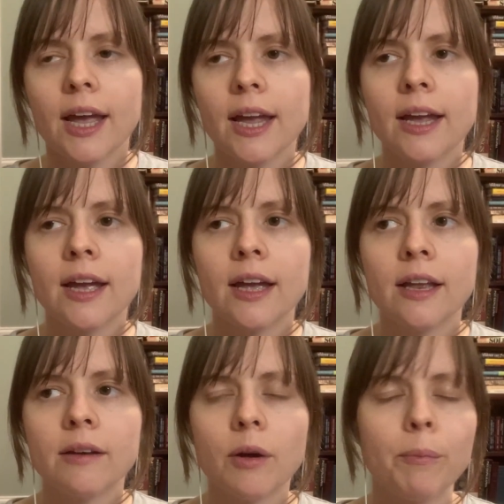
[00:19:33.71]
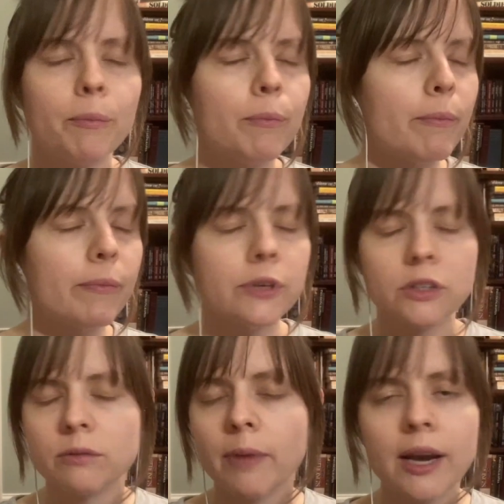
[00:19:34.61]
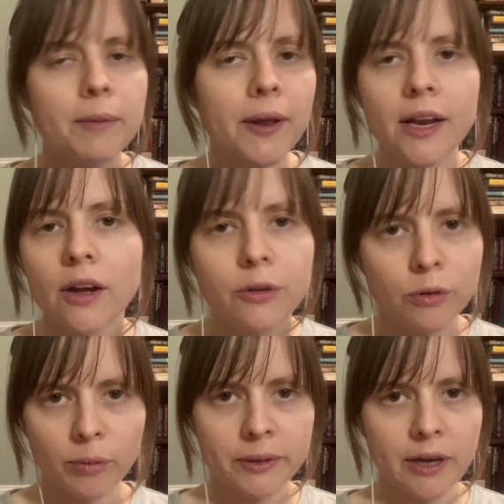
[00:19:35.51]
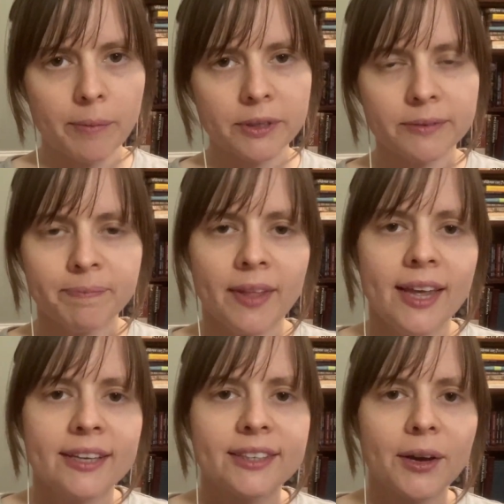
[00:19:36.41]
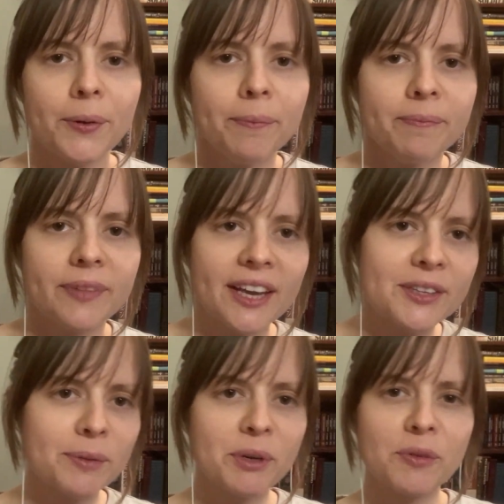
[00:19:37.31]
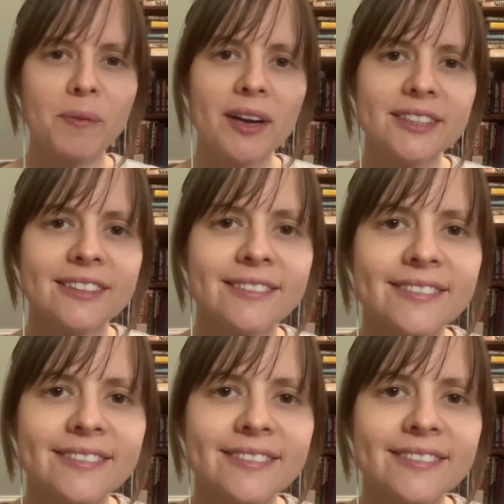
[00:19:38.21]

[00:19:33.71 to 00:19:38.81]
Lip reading: and just many other grooming topics. So, thank you so much for watching.